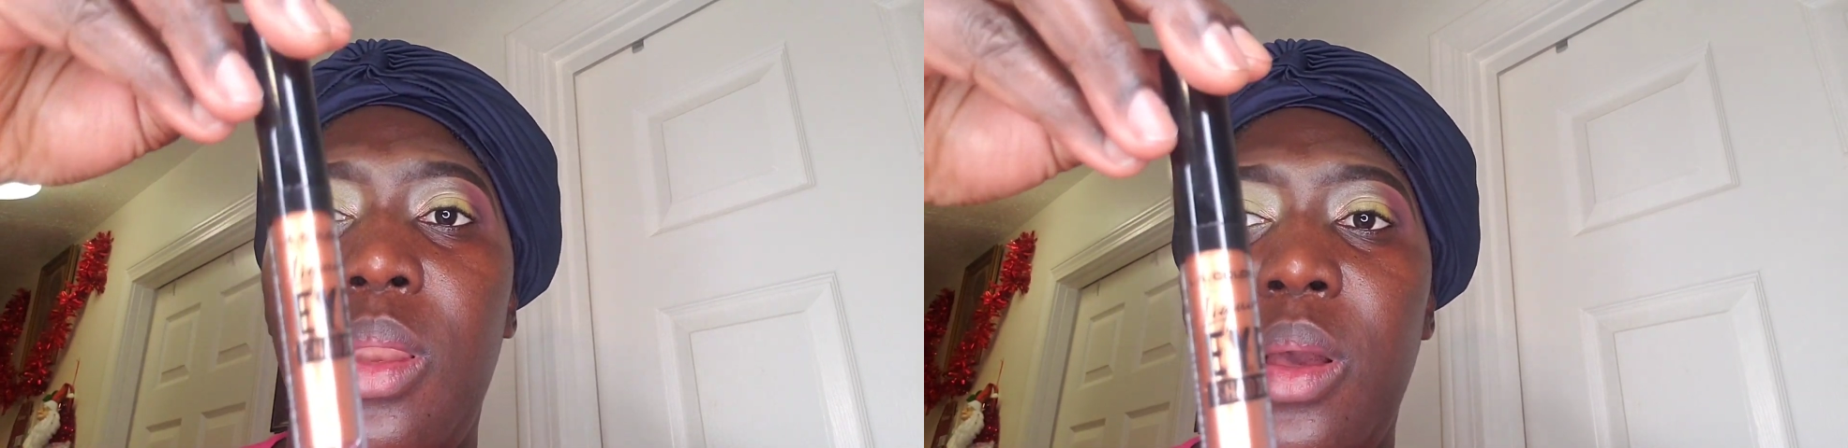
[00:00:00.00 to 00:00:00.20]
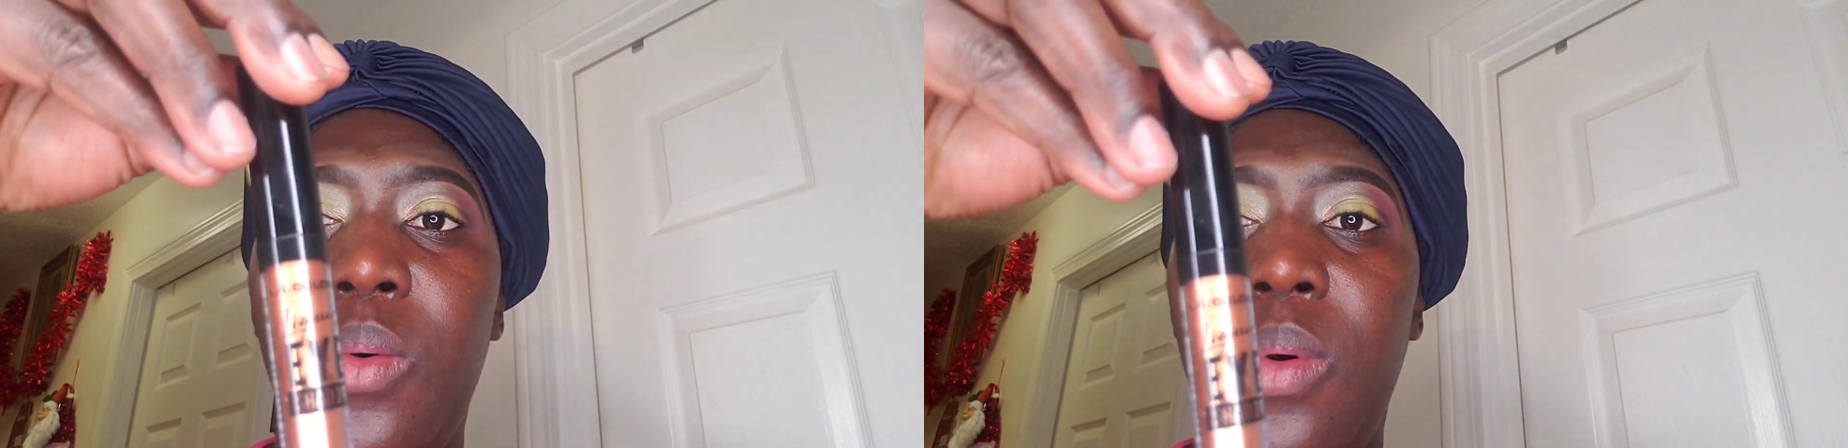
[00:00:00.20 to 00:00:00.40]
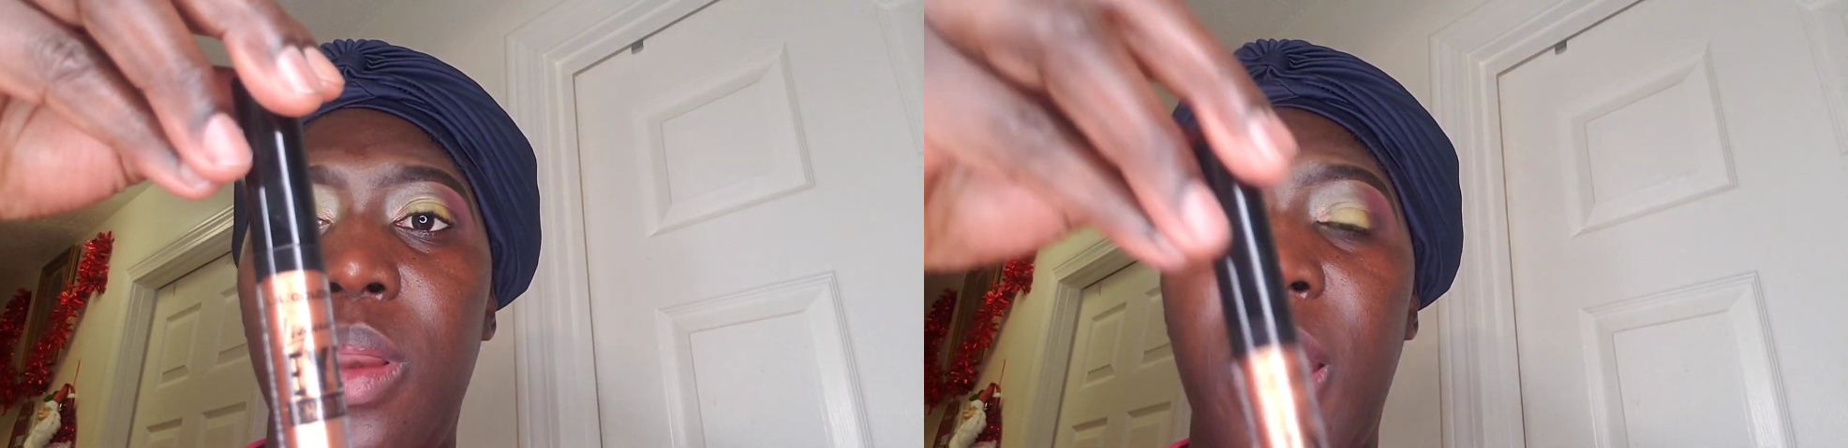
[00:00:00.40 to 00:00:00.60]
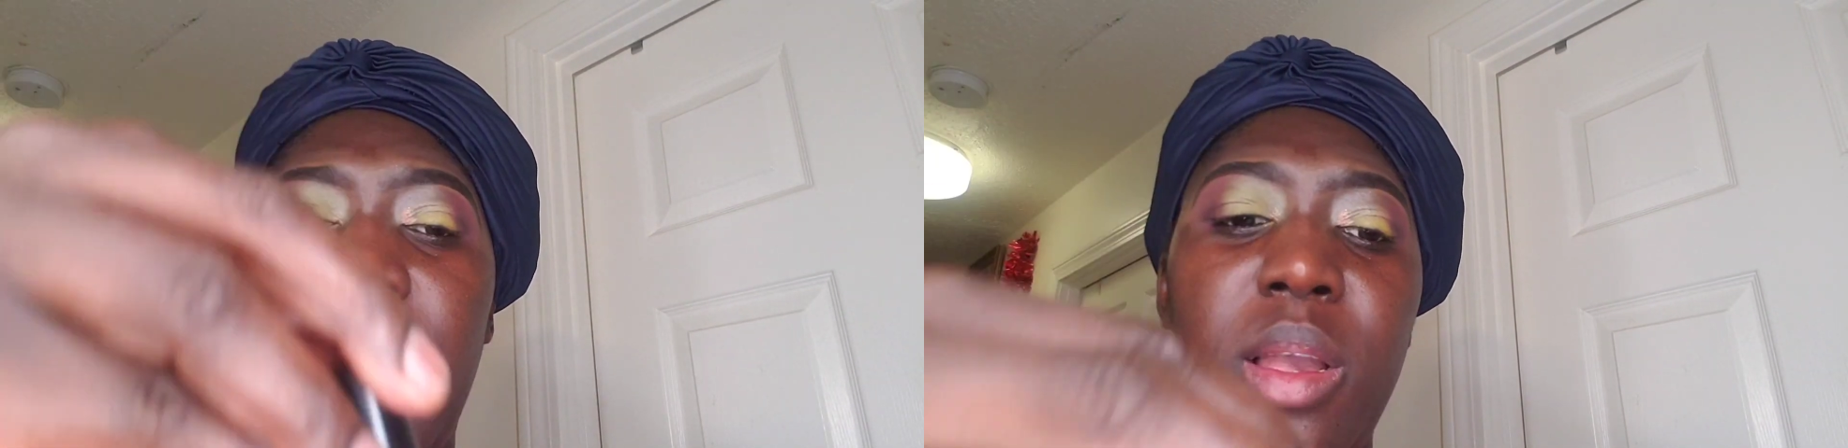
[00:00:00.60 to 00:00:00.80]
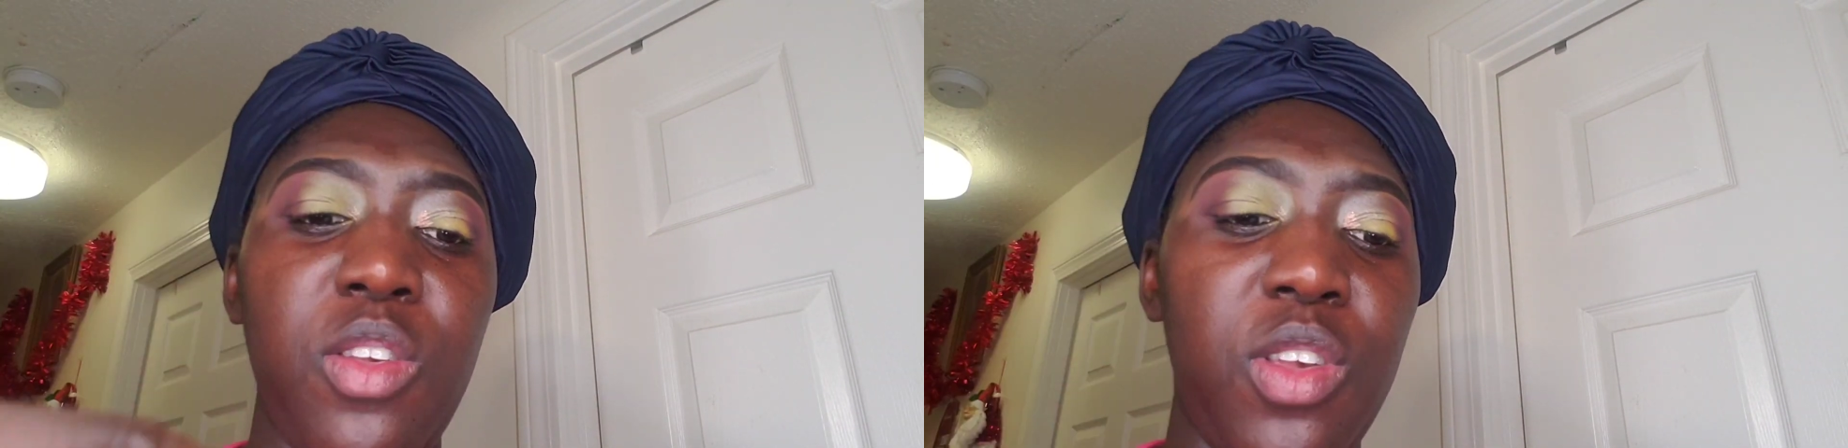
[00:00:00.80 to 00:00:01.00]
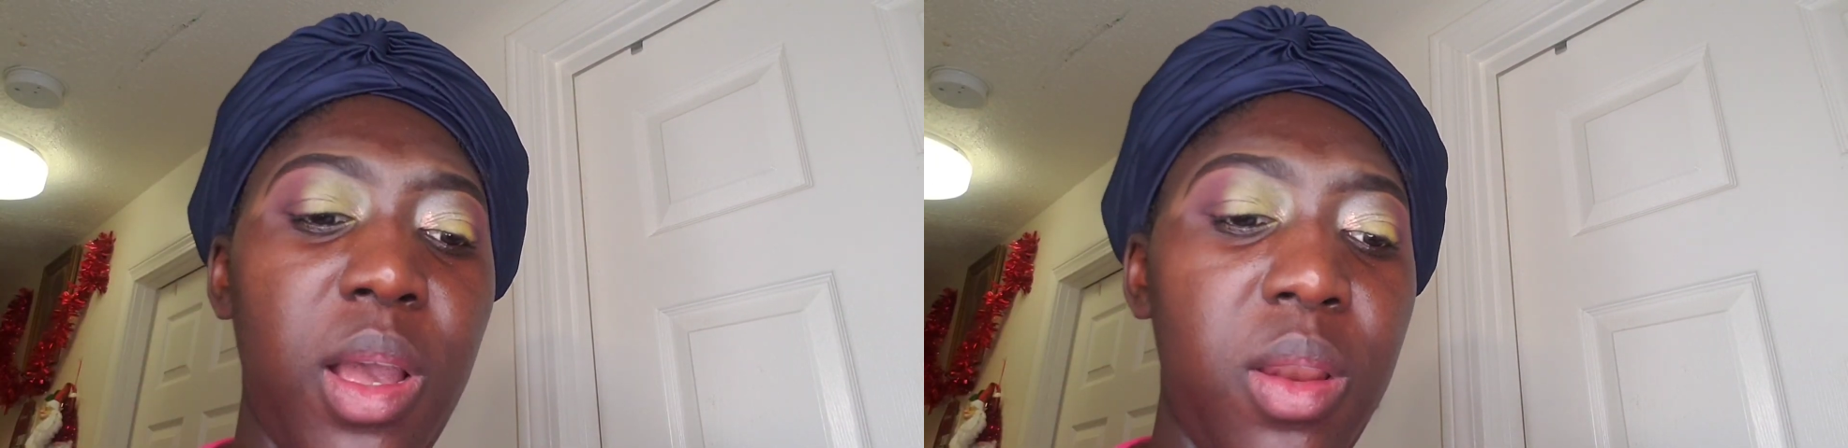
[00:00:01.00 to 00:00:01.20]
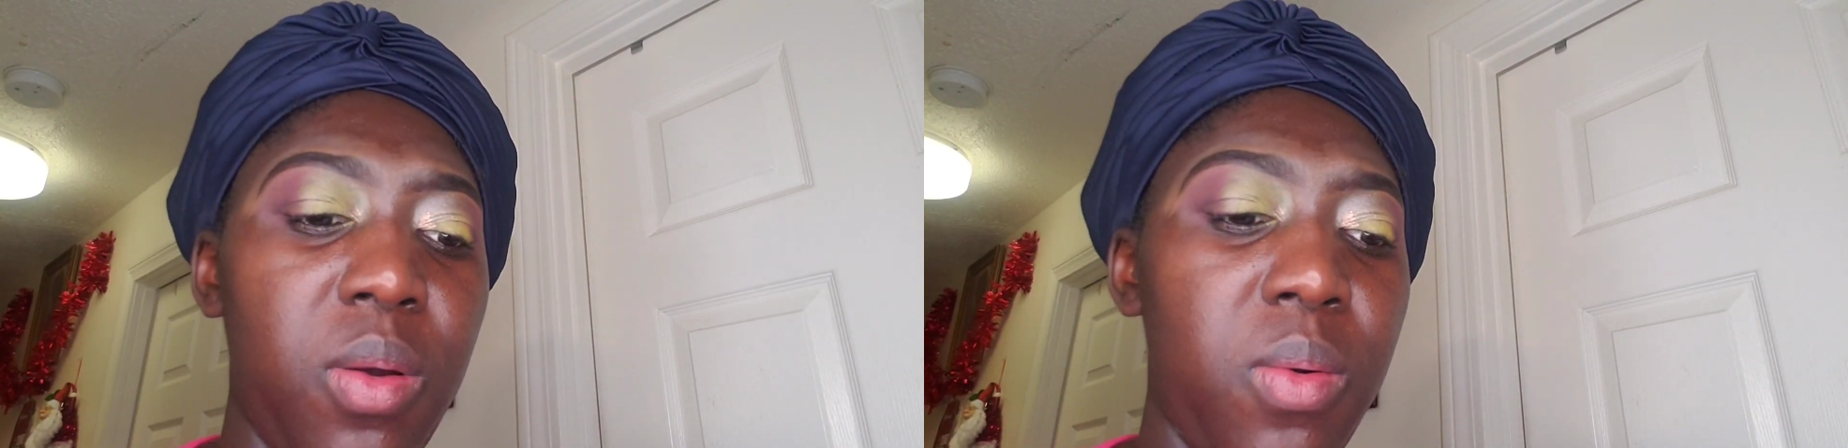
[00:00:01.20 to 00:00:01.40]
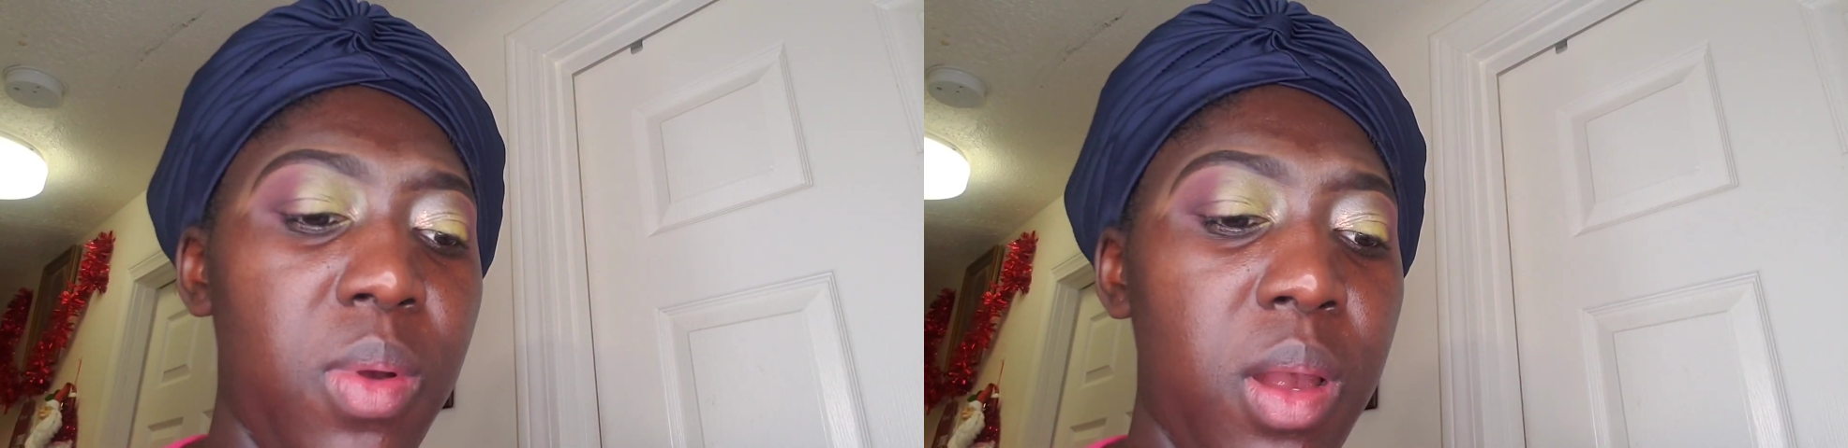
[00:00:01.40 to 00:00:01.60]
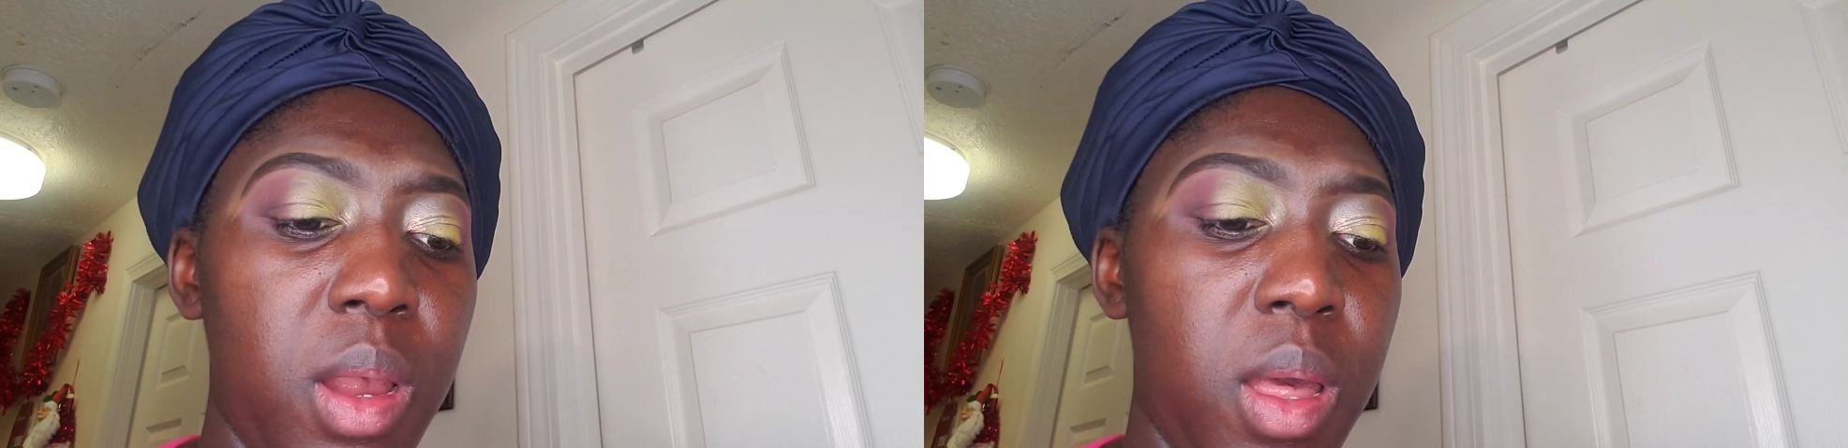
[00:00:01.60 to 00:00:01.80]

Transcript: eyeshadow liquid.